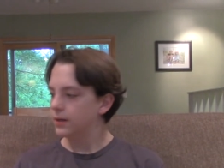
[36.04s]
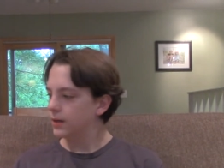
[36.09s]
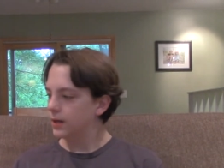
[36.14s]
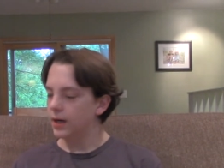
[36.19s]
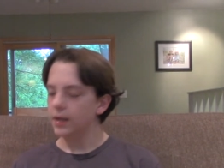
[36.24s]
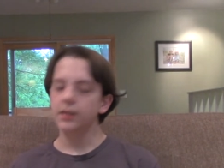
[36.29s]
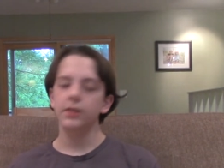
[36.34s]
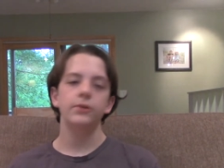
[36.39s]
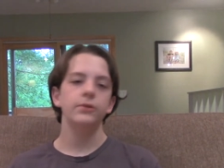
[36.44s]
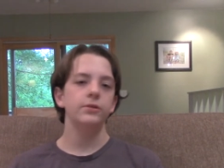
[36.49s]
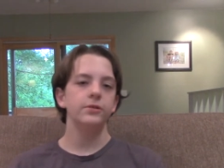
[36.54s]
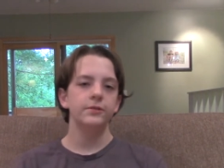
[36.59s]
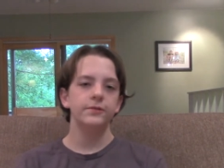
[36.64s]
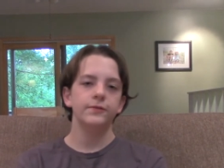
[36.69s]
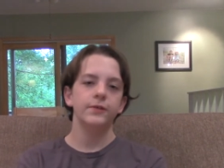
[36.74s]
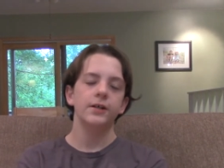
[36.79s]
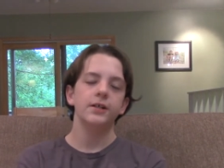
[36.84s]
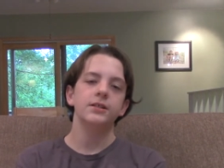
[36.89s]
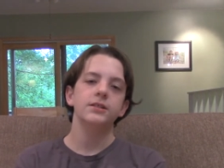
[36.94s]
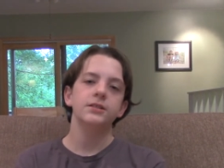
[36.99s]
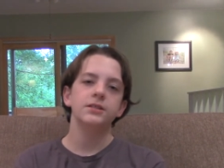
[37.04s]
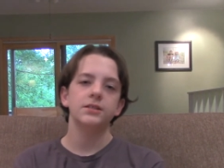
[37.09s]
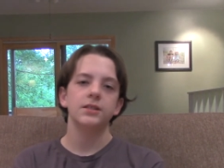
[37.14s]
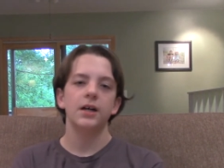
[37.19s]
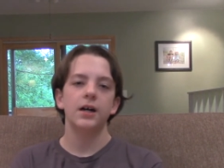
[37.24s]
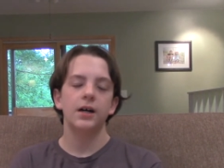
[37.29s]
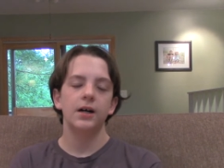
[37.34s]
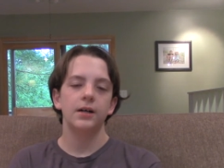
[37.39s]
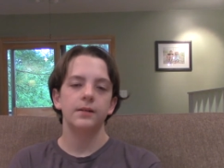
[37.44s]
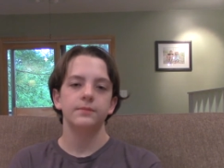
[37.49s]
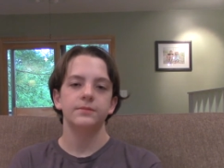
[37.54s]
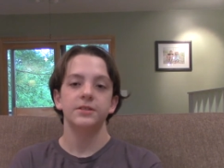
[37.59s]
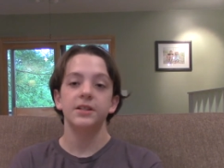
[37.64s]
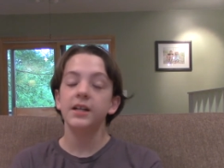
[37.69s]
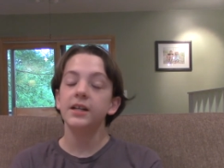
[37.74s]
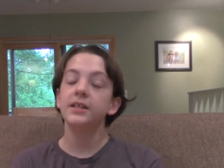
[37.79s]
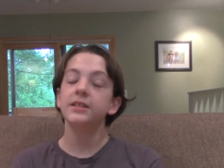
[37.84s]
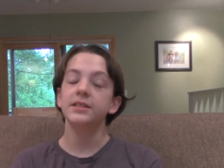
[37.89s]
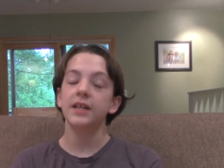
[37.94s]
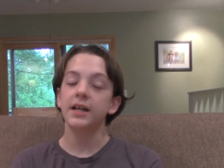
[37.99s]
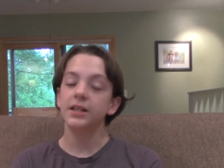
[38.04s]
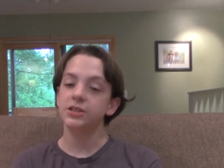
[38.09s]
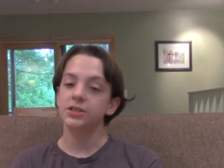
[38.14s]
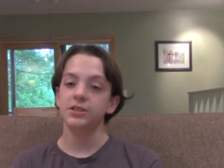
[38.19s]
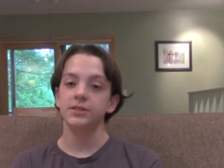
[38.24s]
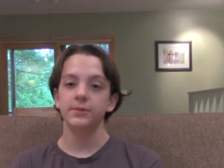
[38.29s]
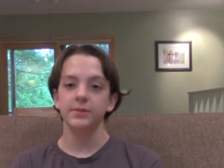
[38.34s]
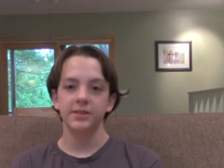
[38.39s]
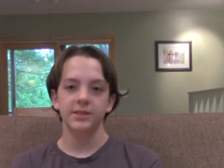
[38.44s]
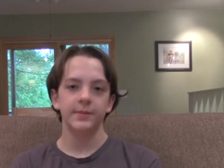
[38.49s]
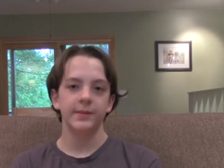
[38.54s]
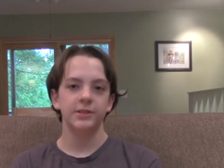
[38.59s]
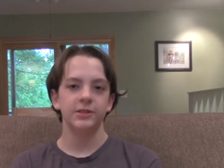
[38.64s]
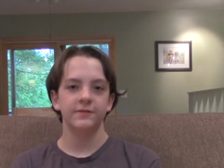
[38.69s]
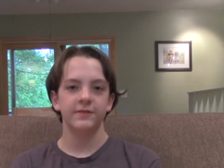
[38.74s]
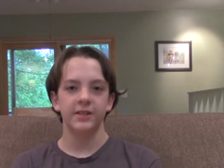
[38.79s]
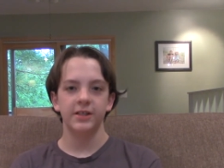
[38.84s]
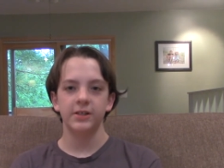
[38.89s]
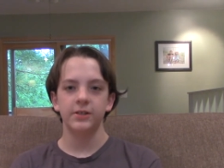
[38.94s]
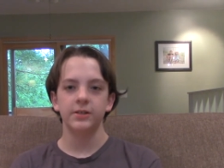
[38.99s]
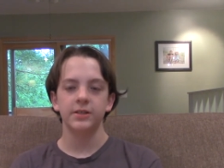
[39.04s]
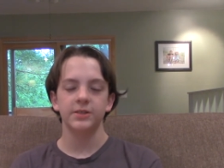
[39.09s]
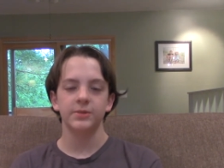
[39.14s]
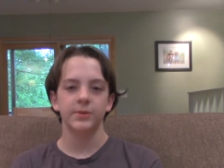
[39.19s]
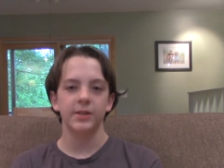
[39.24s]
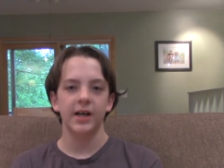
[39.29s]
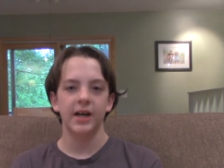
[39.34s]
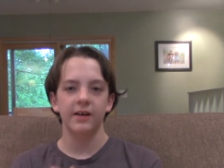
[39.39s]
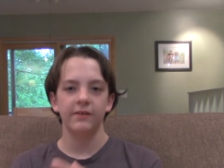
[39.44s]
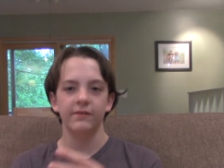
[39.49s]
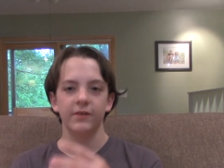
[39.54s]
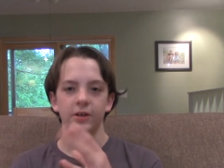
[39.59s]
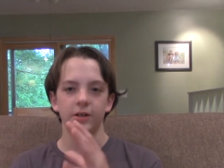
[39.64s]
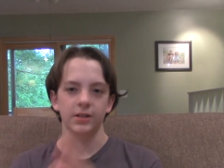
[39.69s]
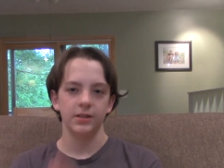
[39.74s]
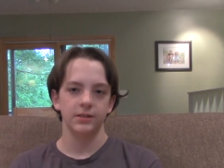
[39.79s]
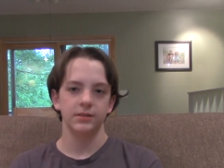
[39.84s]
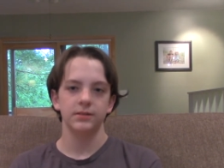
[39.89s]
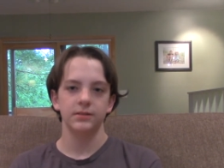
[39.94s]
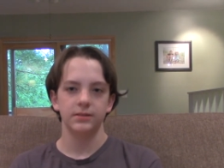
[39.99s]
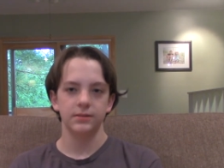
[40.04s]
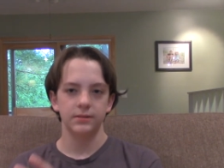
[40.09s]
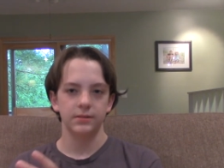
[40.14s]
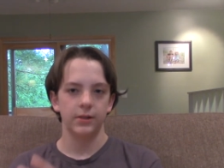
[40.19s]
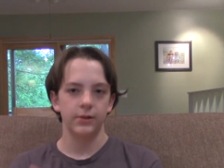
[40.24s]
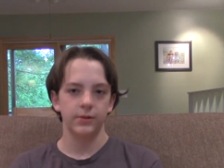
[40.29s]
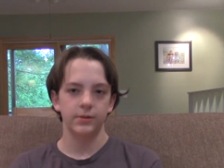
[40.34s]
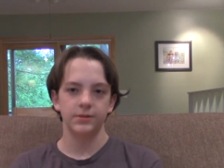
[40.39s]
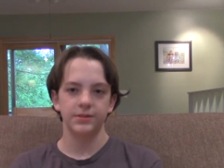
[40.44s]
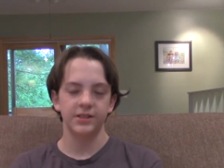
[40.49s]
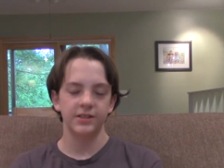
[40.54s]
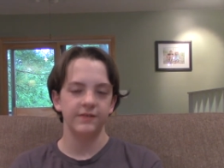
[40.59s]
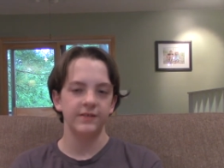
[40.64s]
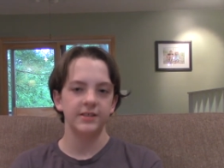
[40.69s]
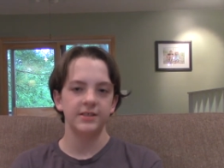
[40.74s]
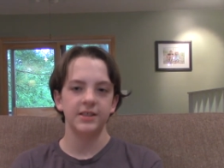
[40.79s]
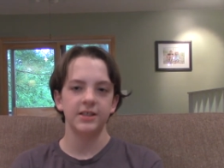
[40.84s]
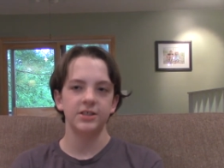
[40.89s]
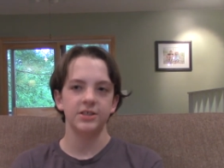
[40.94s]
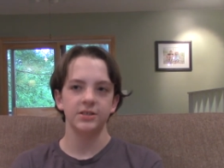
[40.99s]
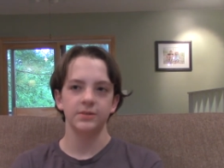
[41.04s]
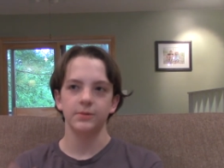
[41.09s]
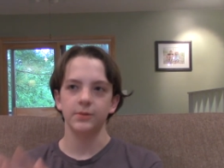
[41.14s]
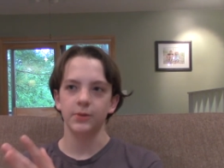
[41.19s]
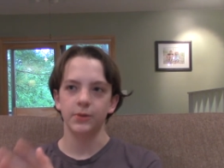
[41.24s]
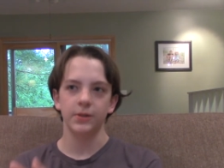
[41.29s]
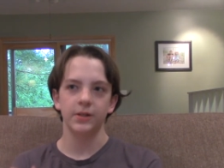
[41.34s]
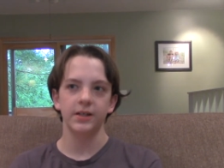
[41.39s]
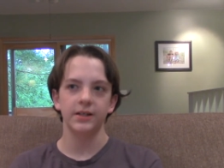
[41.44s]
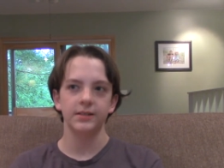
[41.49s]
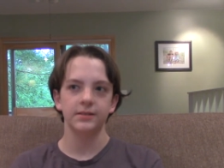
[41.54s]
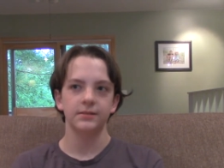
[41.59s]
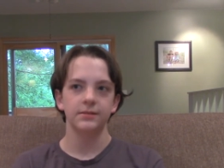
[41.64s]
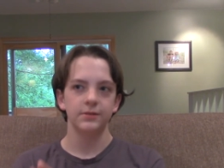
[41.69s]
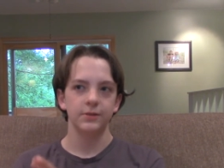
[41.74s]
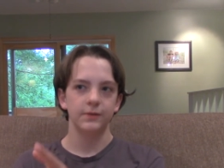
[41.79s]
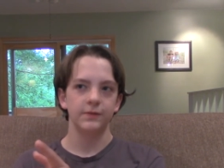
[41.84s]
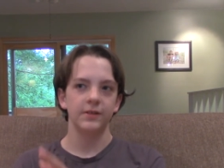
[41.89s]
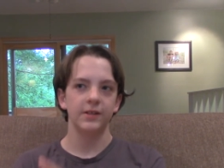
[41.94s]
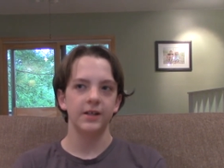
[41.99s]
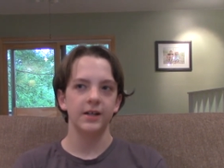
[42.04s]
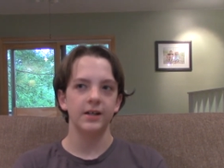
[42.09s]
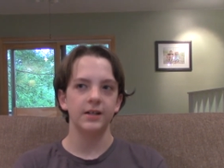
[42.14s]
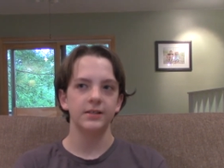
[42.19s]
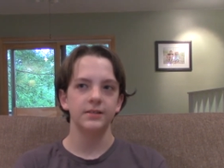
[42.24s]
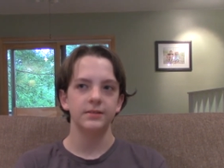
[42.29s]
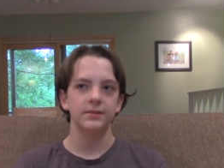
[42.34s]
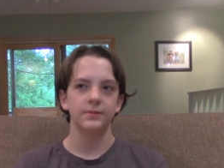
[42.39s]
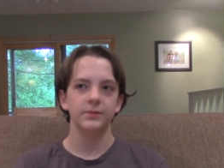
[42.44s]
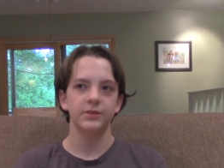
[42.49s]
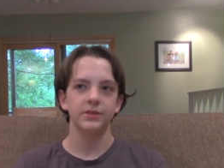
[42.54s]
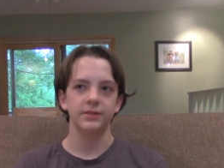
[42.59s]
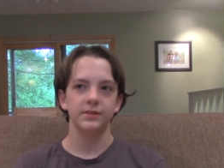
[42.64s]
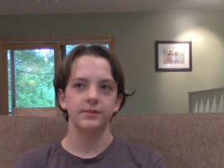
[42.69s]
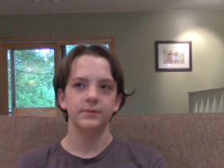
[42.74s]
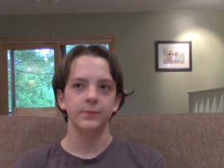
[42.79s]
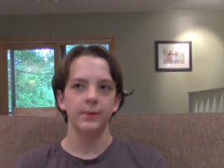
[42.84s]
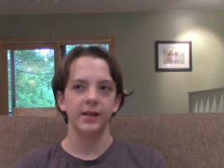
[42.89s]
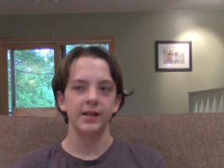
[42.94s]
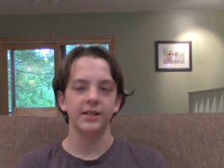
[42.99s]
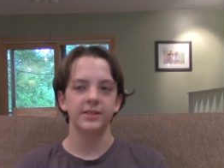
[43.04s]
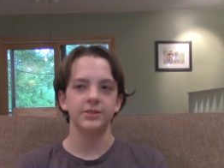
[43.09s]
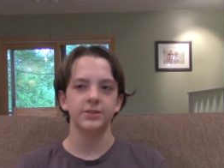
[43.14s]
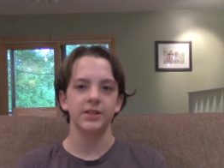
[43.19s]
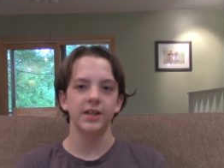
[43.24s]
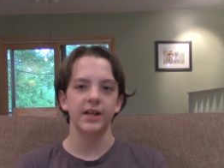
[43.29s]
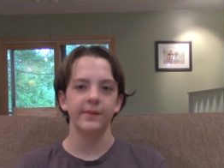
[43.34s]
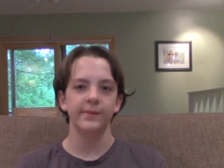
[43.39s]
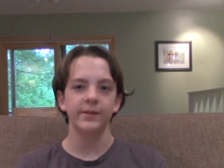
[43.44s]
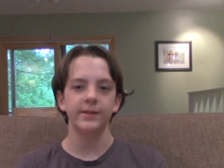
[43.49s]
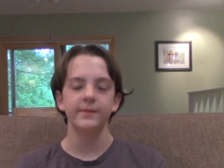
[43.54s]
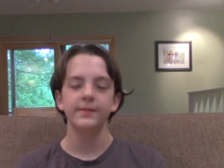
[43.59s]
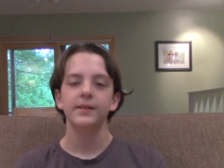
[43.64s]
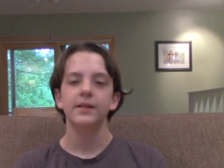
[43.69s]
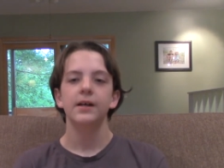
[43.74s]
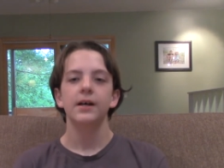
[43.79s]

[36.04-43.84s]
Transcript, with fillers: Hello, nerd friends. Um, today is actually a really special video because we have our local TV station recording over there with a way nicer camera.